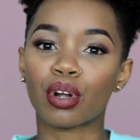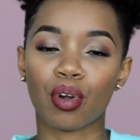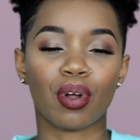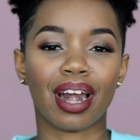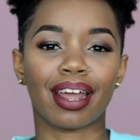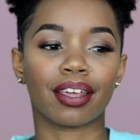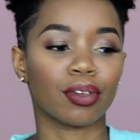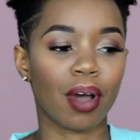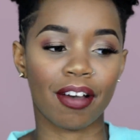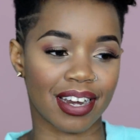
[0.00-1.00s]
look like
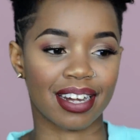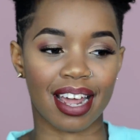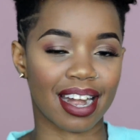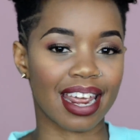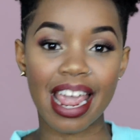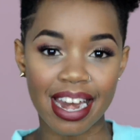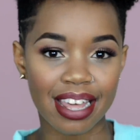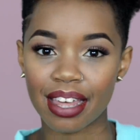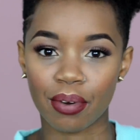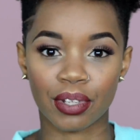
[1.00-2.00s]
you haven't done
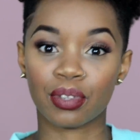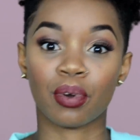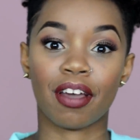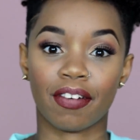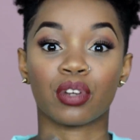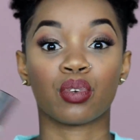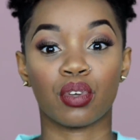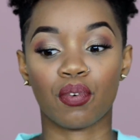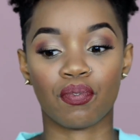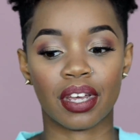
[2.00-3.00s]
anything whatsoever to
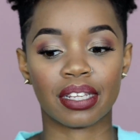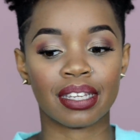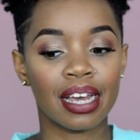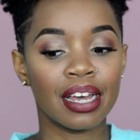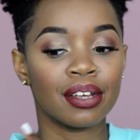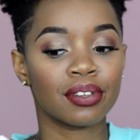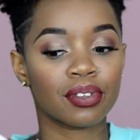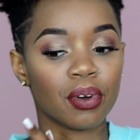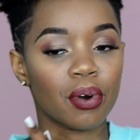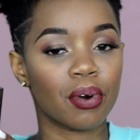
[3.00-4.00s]
your face.
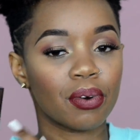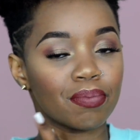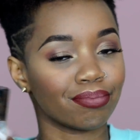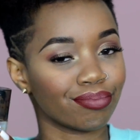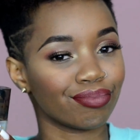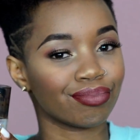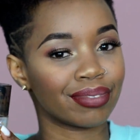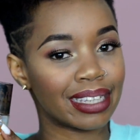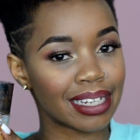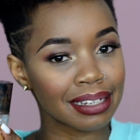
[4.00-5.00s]
So
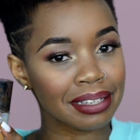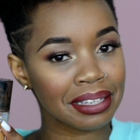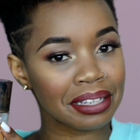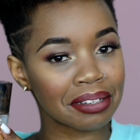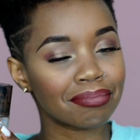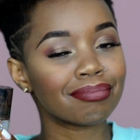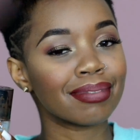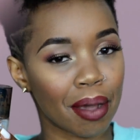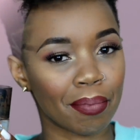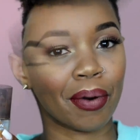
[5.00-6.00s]
this,
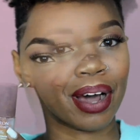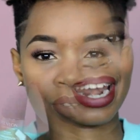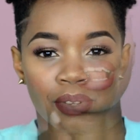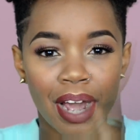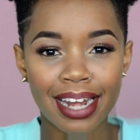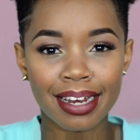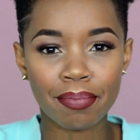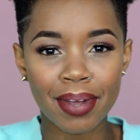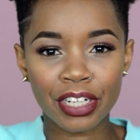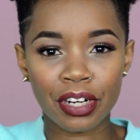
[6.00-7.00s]
number one. So I
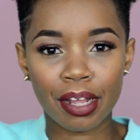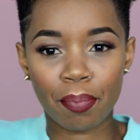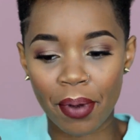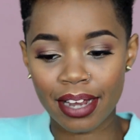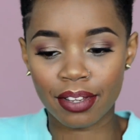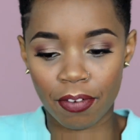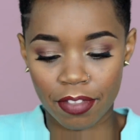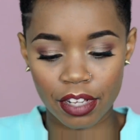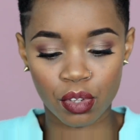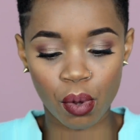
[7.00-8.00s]
didn't mention the price
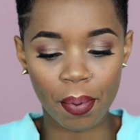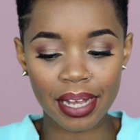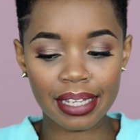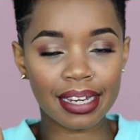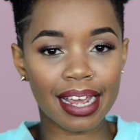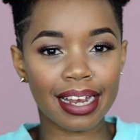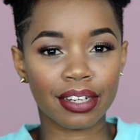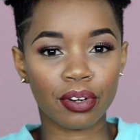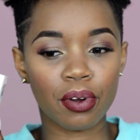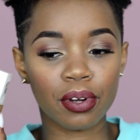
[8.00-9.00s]
of the Superstay.
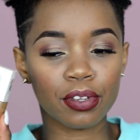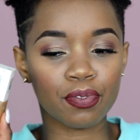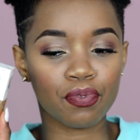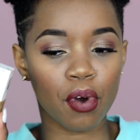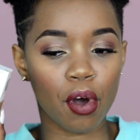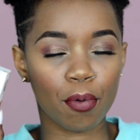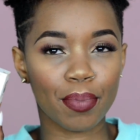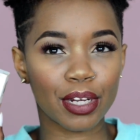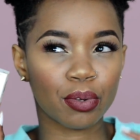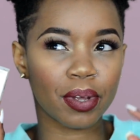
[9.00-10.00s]
It goes for
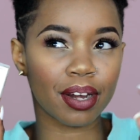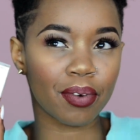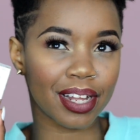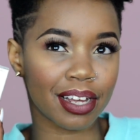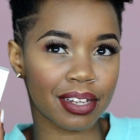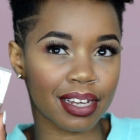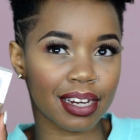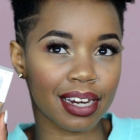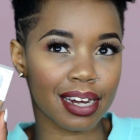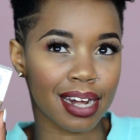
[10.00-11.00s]
between
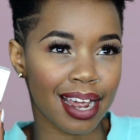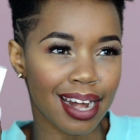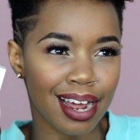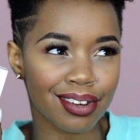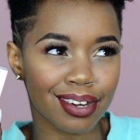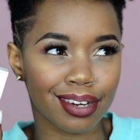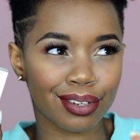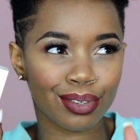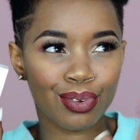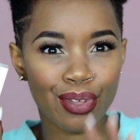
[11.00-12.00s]
1,900
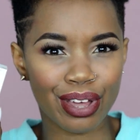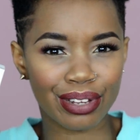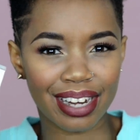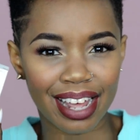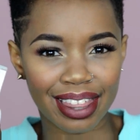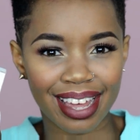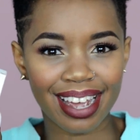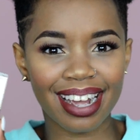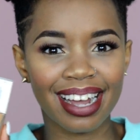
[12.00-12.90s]
and 2,000, I think.